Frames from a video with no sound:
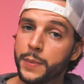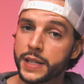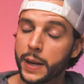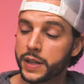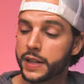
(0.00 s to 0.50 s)
image
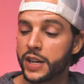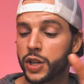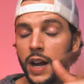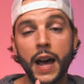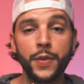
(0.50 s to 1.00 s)

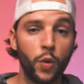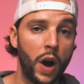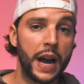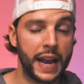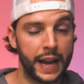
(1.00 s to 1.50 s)
stabilization on the
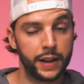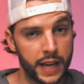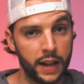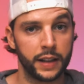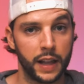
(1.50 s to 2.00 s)
wide and
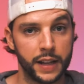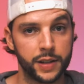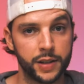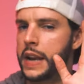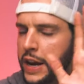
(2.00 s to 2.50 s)
tele
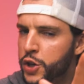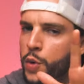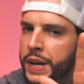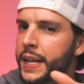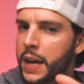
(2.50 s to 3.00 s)
lens. Now I do
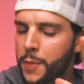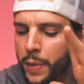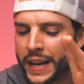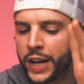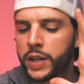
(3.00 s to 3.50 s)
wanna take a
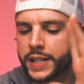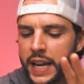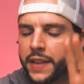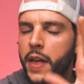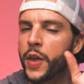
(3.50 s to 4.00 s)
moment here to
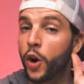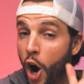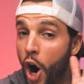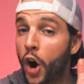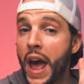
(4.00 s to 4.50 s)
say that
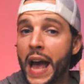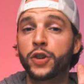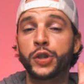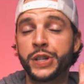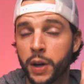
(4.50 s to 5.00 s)
there are
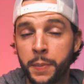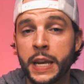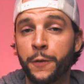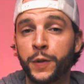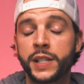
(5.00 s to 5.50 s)
actually some
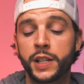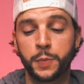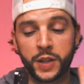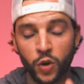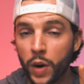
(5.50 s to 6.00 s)

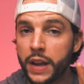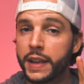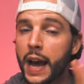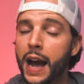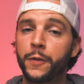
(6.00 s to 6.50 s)
differences between
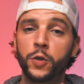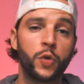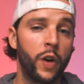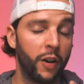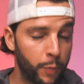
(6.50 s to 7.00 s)
the iPhone
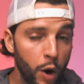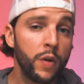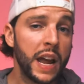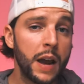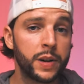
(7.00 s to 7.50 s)
12
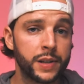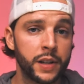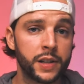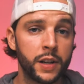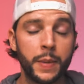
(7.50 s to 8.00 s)
Pro camera
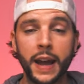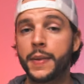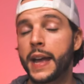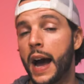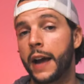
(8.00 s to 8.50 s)
system
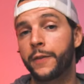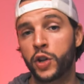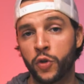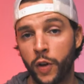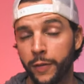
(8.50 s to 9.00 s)
and the
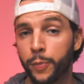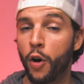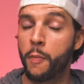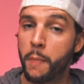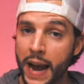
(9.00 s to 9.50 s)
iPhone 12
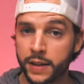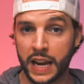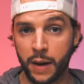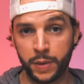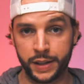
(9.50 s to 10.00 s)
Pro Max
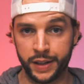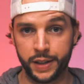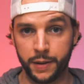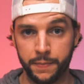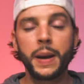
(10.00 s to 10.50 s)
camera
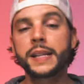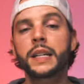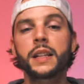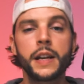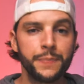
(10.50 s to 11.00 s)
system.
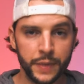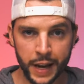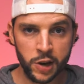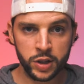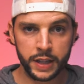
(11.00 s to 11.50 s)
Basically,
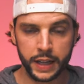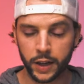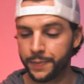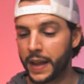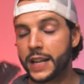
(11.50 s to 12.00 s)
here's the
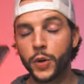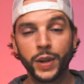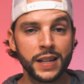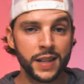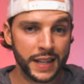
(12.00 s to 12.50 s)
deal. As it
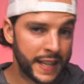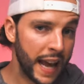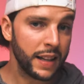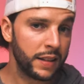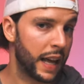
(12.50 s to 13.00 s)
relates to the
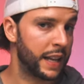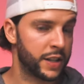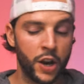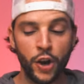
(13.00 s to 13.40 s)
tele lens,